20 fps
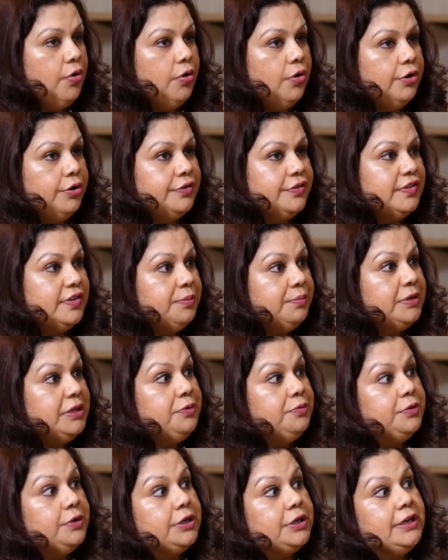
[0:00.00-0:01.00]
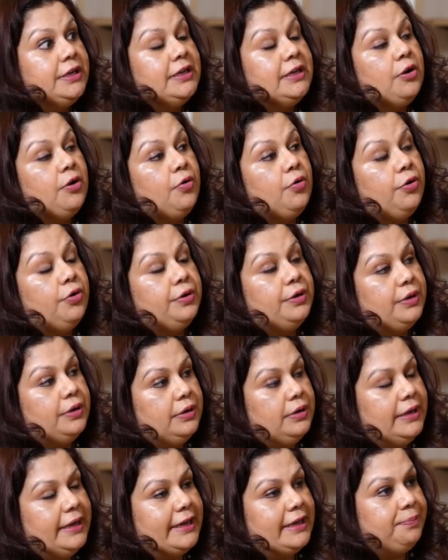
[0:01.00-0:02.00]
or somebody working on
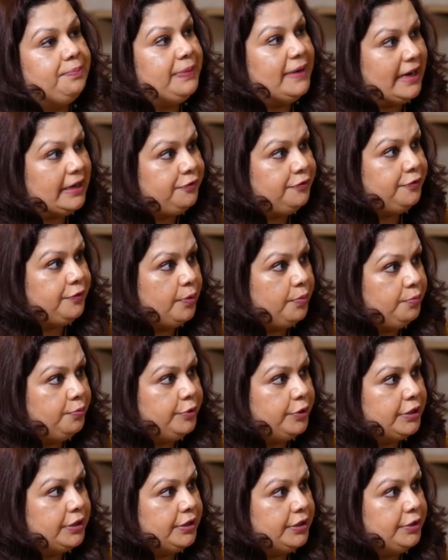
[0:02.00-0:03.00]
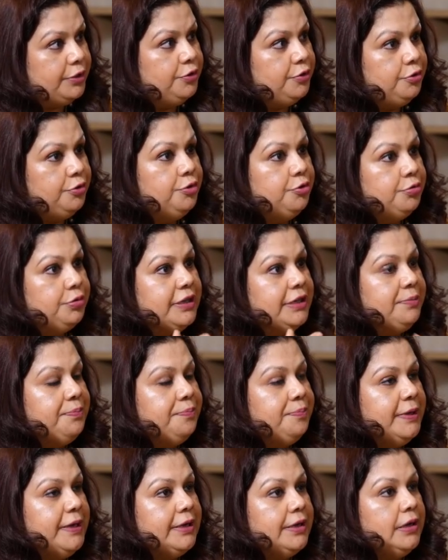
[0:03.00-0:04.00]
like a platform worker, you know, you can
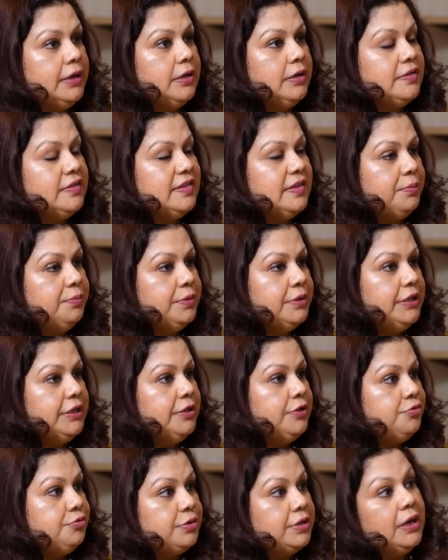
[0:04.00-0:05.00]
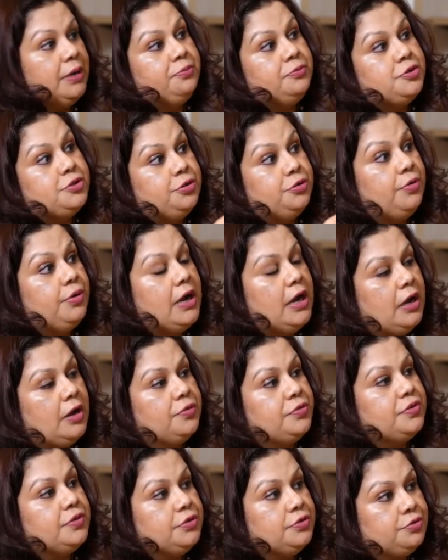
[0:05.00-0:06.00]
pick somebody to come to your
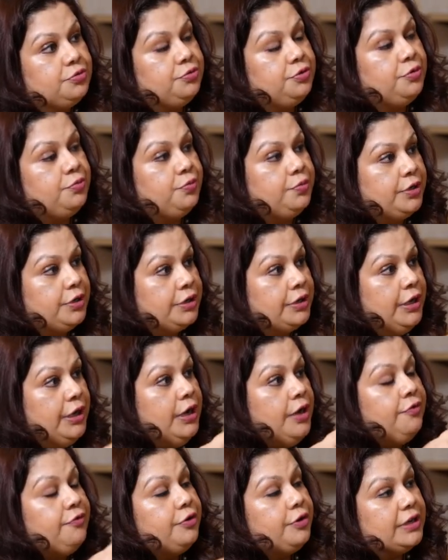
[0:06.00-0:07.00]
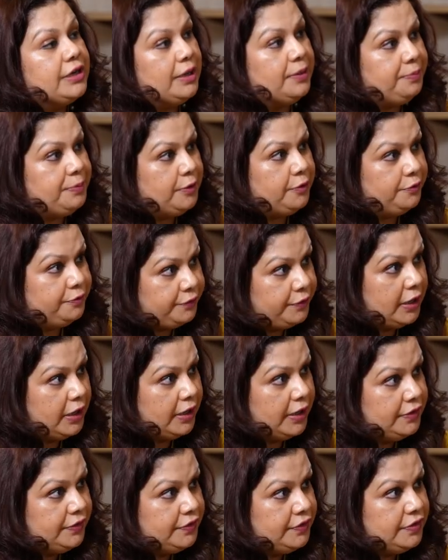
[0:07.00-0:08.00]
house and do your work for a couple of
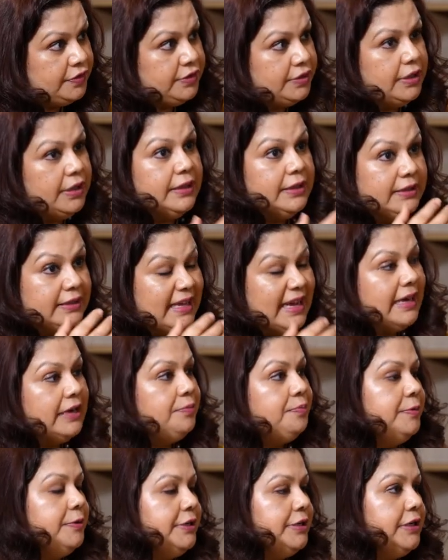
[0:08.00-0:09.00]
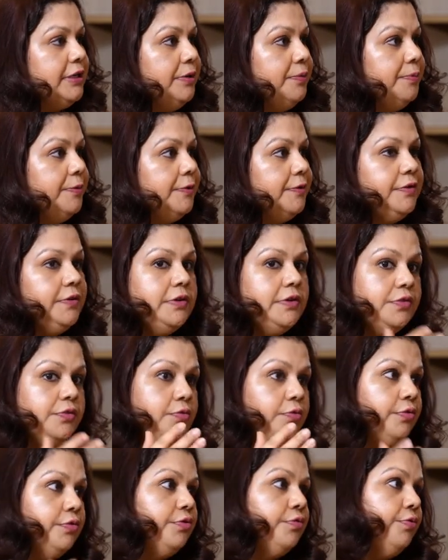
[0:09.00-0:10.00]
hours. That particular person
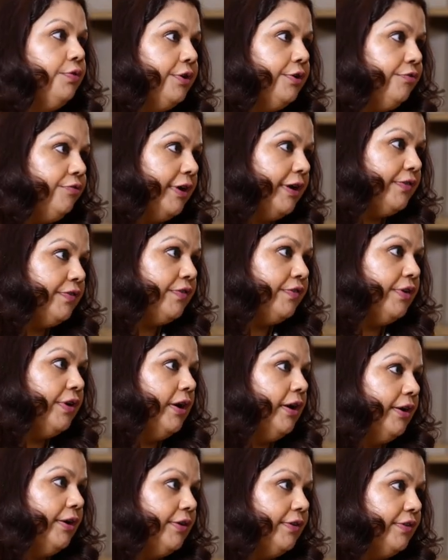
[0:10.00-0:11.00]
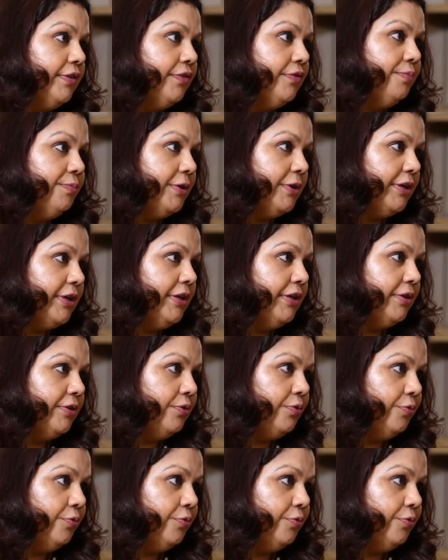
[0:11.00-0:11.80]
is also addressed under this particular